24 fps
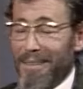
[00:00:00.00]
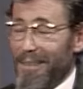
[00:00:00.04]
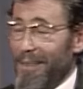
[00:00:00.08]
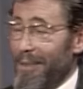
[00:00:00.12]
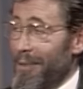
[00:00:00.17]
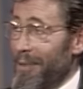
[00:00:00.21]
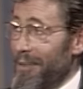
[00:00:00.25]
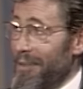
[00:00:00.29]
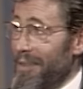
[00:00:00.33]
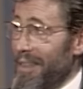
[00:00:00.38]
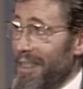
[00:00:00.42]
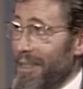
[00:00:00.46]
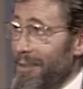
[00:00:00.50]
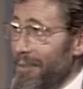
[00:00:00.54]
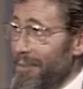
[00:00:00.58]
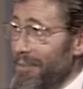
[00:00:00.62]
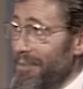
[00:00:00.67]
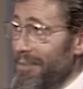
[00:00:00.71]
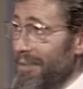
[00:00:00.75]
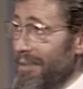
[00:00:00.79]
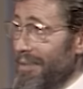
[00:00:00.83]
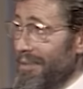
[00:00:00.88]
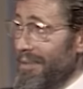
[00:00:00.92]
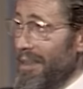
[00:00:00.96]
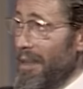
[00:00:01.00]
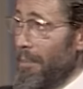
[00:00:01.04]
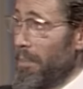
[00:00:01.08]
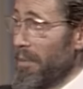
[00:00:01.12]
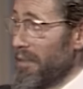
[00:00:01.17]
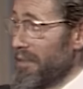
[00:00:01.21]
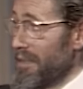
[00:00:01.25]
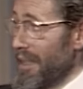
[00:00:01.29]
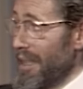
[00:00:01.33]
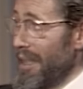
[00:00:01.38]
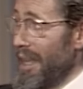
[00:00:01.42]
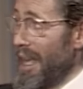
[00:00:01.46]
Audrey, who
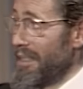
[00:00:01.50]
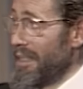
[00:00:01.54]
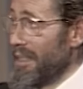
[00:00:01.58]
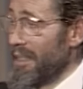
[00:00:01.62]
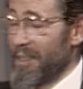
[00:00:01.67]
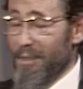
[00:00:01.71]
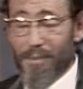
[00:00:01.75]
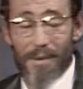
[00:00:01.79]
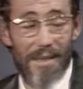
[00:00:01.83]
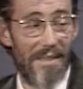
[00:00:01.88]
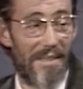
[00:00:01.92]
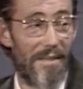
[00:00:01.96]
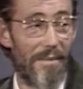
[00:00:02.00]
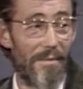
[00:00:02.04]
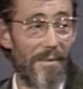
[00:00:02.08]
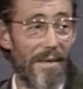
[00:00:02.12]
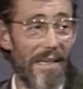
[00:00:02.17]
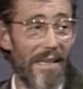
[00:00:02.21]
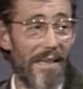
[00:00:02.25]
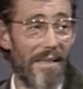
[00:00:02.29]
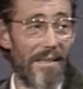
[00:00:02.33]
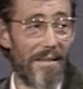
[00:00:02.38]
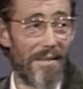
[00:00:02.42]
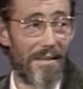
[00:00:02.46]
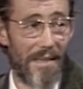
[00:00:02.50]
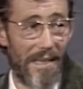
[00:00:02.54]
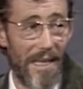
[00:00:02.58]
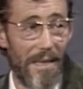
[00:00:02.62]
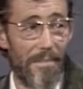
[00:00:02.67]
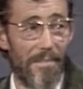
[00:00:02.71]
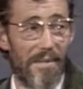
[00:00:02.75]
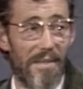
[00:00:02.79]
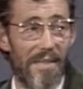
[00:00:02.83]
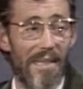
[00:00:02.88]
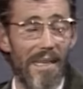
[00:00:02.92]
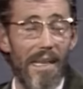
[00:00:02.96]
nibbles a lettuce once a week to
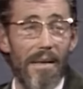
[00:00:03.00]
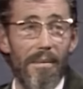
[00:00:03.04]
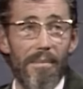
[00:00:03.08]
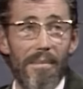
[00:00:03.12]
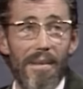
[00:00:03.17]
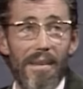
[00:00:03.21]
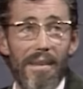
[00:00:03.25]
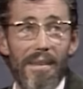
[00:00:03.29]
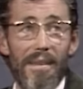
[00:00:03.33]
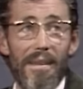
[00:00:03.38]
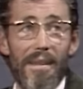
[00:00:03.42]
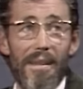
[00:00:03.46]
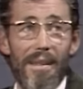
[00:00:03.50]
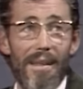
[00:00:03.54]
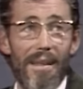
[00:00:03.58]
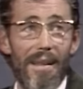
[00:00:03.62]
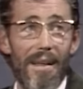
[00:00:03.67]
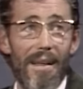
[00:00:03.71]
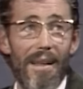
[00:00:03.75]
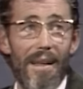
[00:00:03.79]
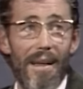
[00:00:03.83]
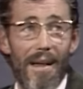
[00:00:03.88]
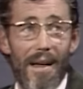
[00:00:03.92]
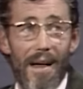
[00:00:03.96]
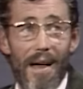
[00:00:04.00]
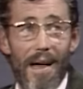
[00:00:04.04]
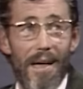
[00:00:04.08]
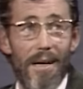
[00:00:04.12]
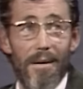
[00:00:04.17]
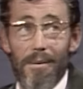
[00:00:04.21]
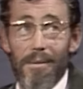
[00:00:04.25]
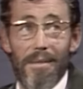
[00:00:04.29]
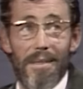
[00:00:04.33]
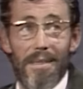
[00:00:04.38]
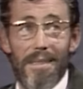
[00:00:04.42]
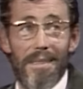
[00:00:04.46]
keep slim, and I,
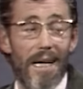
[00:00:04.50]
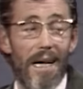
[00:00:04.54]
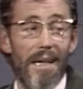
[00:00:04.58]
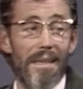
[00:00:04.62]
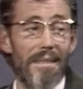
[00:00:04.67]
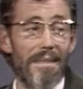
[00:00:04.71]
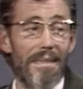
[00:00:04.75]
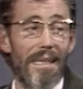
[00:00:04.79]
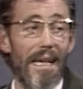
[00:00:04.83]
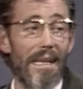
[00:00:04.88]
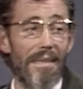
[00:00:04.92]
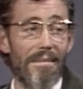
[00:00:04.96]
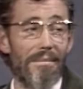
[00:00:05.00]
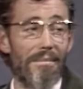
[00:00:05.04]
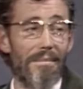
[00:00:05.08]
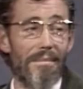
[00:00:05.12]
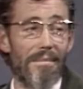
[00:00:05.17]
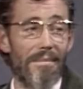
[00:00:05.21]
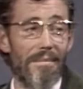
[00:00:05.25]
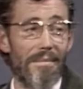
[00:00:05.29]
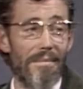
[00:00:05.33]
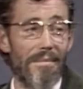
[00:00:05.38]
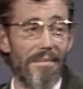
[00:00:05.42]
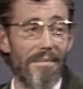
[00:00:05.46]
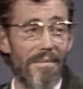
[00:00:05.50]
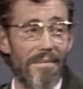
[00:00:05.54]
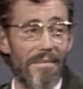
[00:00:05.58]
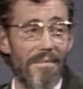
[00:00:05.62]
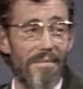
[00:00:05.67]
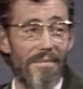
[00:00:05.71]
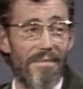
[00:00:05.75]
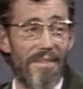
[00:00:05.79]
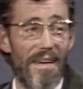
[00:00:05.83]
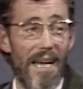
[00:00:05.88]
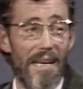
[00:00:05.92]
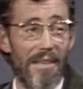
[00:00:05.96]
who can't get
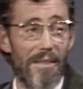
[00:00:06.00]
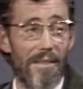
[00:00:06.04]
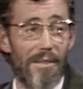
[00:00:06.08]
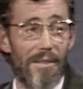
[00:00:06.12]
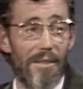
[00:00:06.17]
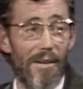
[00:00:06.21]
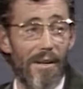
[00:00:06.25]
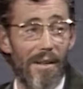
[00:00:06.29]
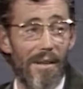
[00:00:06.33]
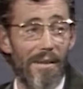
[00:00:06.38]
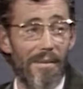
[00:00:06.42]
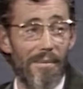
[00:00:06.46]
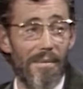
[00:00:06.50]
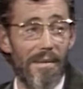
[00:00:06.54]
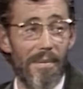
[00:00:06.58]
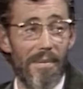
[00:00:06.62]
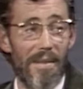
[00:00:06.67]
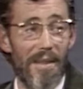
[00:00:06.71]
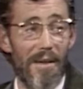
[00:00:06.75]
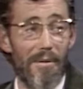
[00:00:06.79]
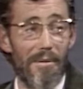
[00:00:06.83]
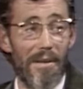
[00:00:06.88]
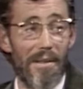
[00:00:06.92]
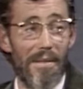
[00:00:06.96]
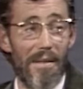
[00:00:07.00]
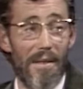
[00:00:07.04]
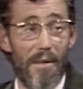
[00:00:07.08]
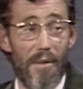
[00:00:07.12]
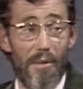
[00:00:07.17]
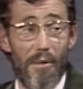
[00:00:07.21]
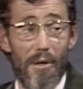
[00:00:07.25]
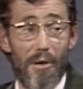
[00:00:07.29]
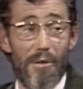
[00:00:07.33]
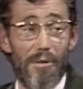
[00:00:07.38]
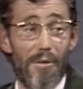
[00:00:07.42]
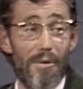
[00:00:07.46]
fat at all, we were the only
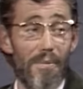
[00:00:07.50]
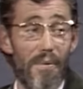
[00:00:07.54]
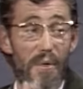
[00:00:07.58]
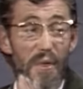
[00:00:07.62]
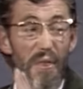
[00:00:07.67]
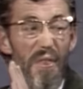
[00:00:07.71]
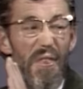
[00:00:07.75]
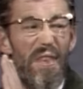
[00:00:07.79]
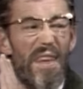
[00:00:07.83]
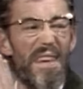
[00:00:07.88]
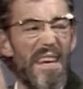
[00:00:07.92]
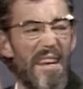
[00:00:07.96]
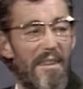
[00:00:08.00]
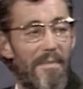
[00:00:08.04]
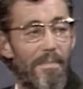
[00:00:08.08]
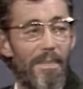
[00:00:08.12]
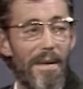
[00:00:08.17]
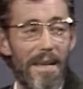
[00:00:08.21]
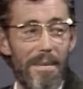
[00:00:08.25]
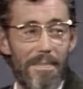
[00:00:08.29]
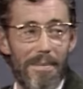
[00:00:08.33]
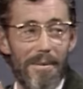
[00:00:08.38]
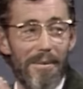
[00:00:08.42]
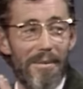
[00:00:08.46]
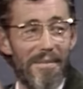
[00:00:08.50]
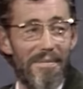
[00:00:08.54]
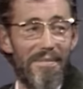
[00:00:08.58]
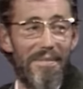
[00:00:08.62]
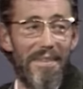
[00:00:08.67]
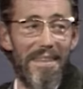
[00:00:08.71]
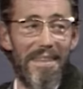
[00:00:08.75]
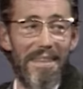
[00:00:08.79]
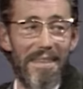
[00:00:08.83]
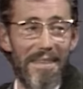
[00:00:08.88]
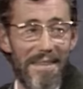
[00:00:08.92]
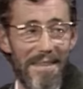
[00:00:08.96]
the two thinnest people who could
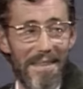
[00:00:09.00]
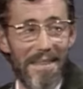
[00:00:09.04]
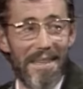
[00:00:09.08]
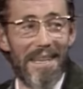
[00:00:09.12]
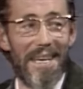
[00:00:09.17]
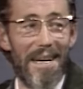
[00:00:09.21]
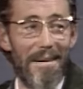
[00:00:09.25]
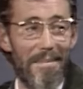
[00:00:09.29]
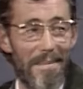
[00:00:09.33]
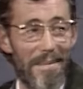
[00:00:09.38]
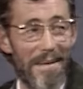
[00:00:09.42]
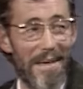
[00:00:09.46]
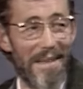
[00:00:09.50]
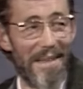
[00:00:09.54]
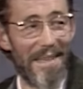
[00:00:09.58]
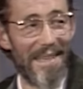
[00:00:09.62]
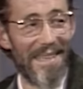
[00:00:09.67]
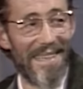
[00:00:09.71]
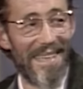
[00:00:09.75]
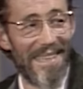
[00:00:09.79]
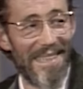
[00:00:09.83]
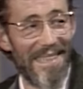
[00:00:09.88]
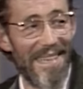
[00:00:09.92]
fit into the cupboard, I think.